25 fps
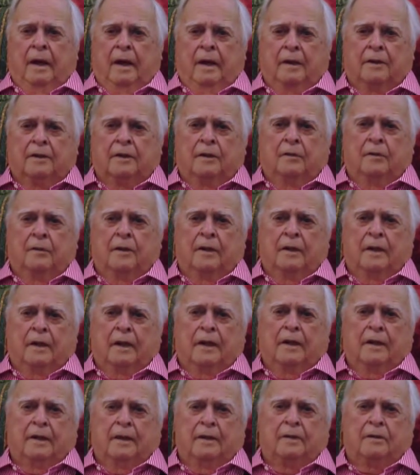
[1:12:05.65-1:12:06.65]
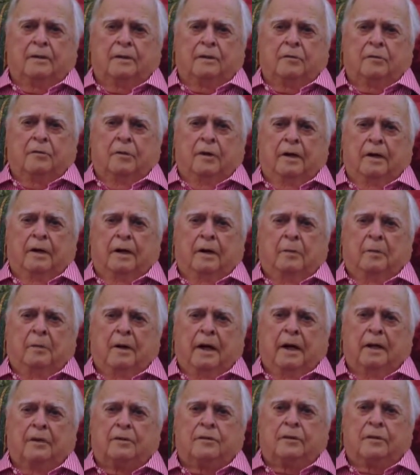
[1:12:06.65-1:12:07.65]
I said, well, that's what it
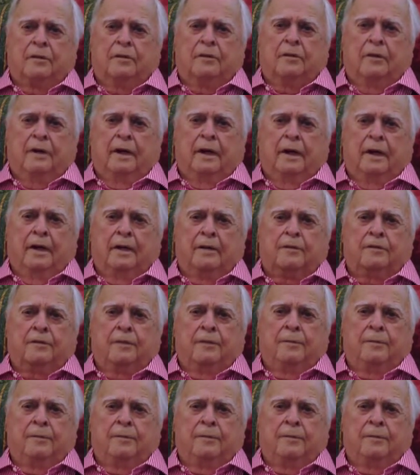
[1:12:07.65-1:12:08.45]
amounts to, yes.